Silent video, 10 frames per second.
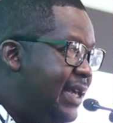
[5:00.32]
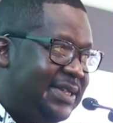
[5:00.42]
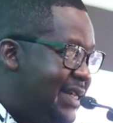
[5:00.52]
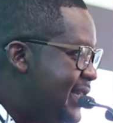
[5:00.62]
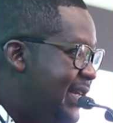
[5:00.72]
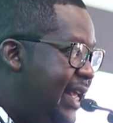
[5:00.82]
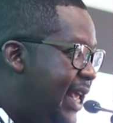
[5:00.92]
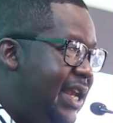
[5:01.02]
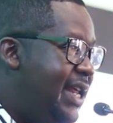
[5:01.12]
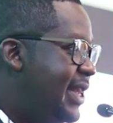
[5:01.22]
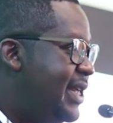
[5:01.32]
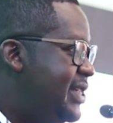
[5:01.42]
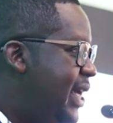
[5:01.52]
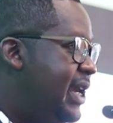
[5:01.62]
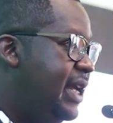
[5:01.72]
It's just like any other
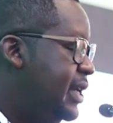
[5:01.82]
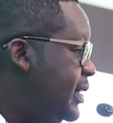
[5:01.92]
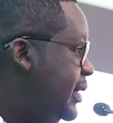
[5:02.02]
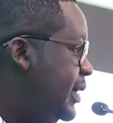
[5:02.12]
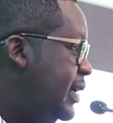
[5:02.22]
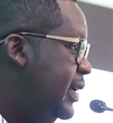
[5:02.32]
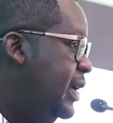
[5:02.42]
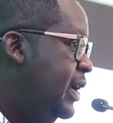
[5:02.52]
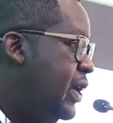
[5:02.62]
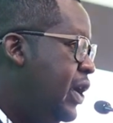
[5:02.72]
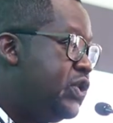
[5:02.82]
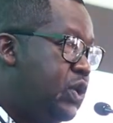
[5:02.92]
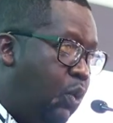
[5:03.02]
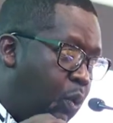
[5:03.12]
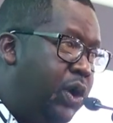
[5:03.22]
channel.
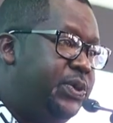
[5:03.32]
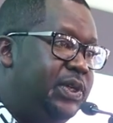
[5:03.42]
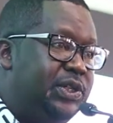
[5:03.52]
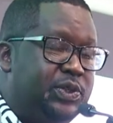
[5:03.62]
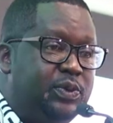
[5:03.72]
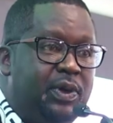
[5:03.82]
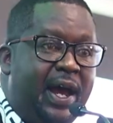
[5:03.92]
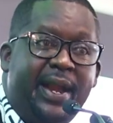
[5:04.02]
So what we'll do,